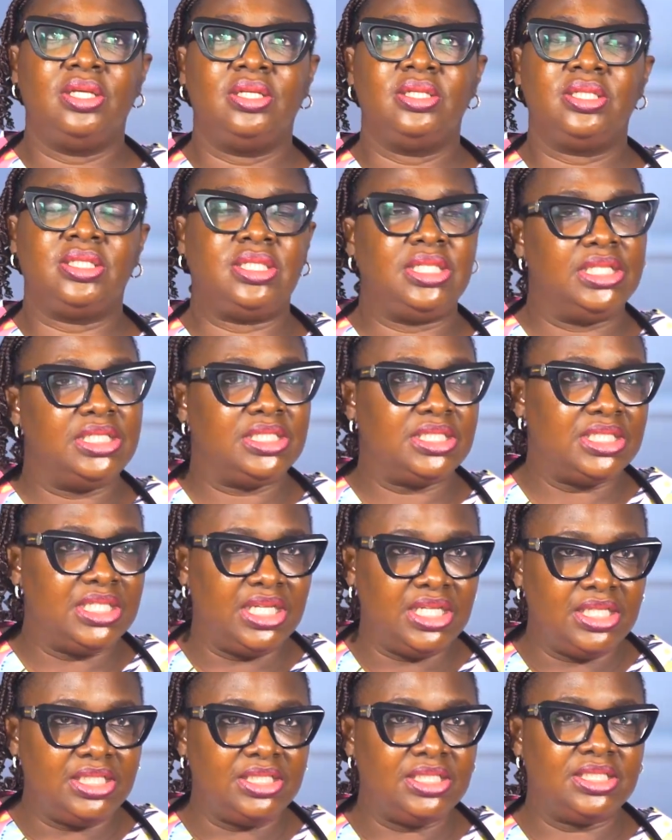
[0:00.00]

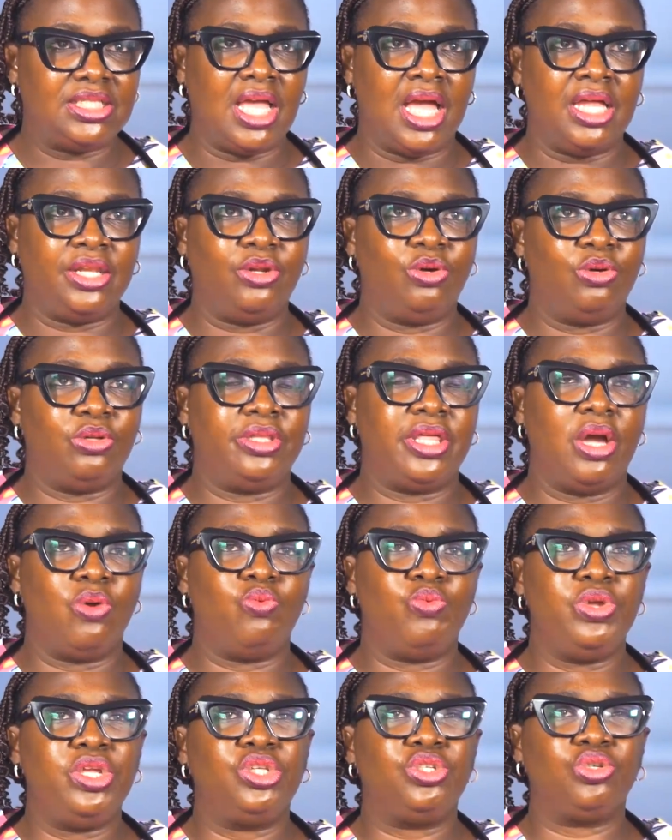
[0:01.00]
seasonings, and all that,
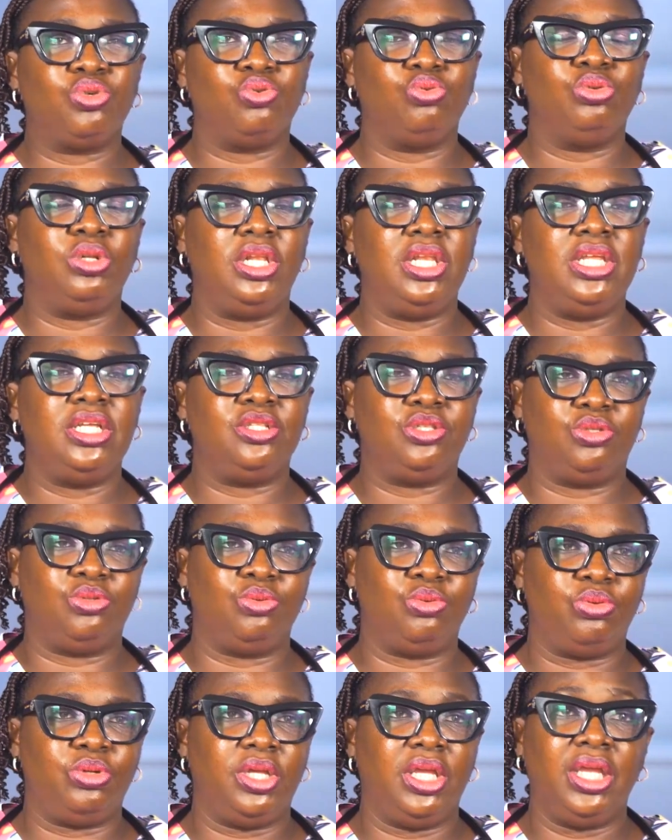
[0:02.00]
which could lead
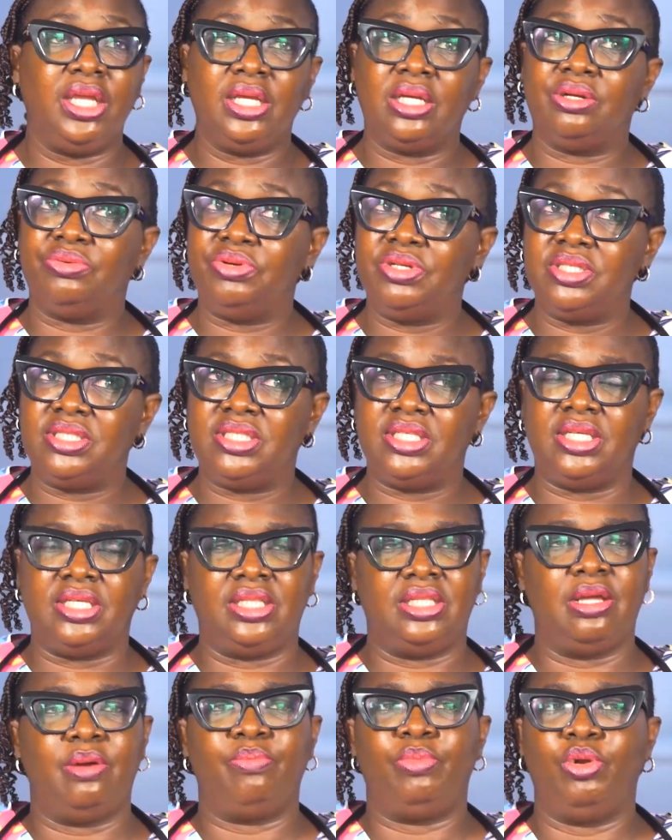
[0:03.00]
to increase in
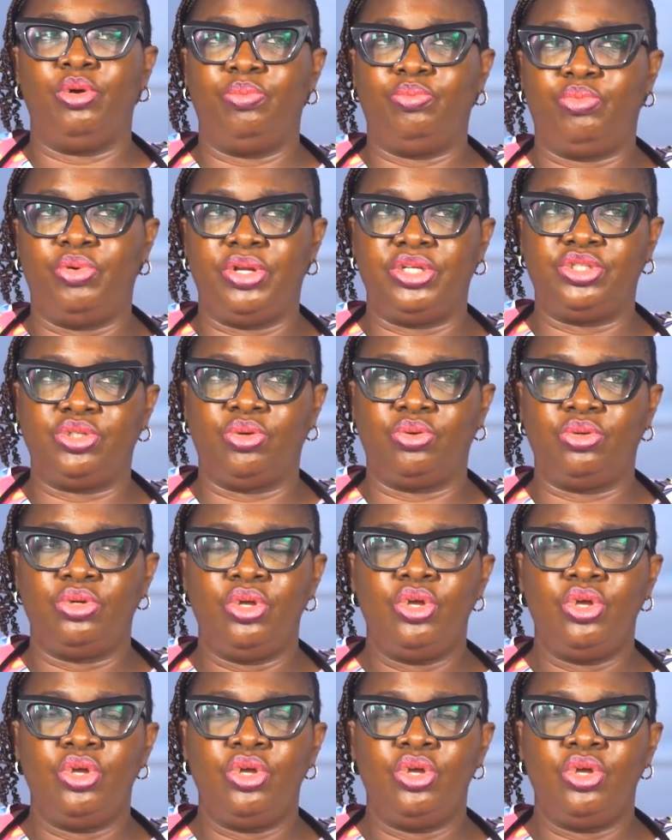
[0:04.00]
their blood pressure.